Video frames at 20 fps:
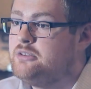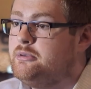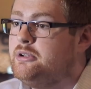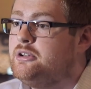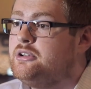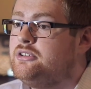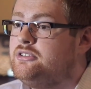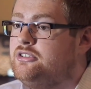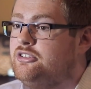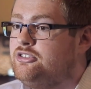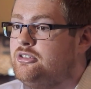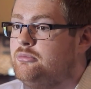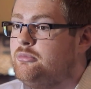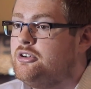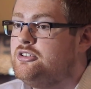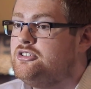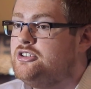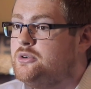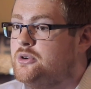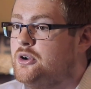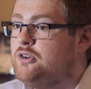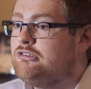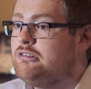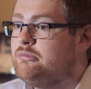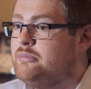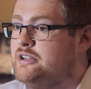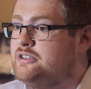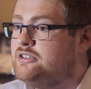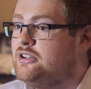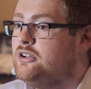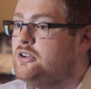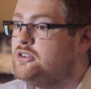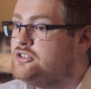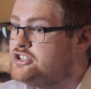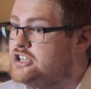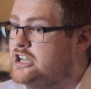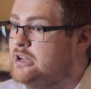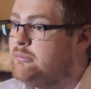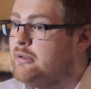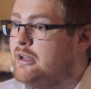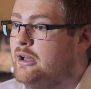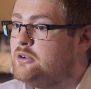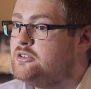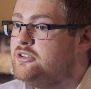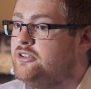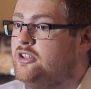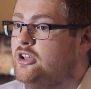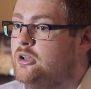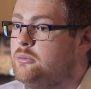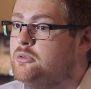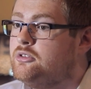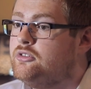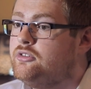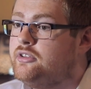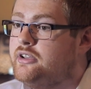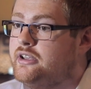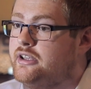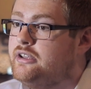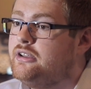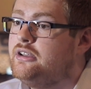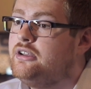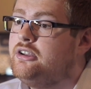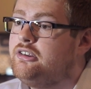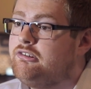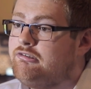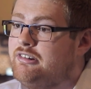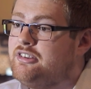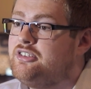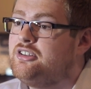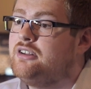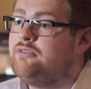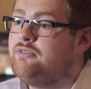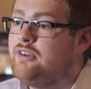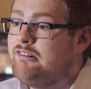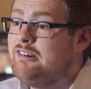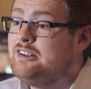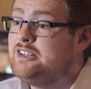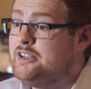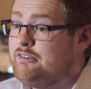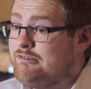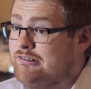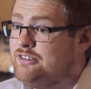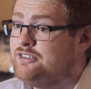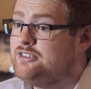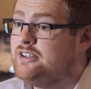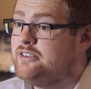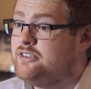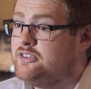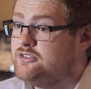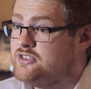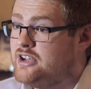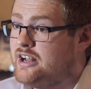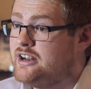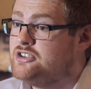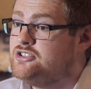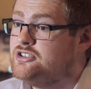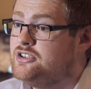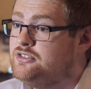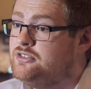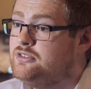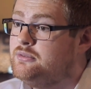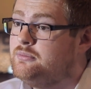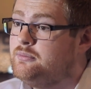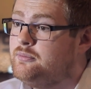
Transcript: to build a system on a 200-metre long ship out in the open sea created a very different set of challenges.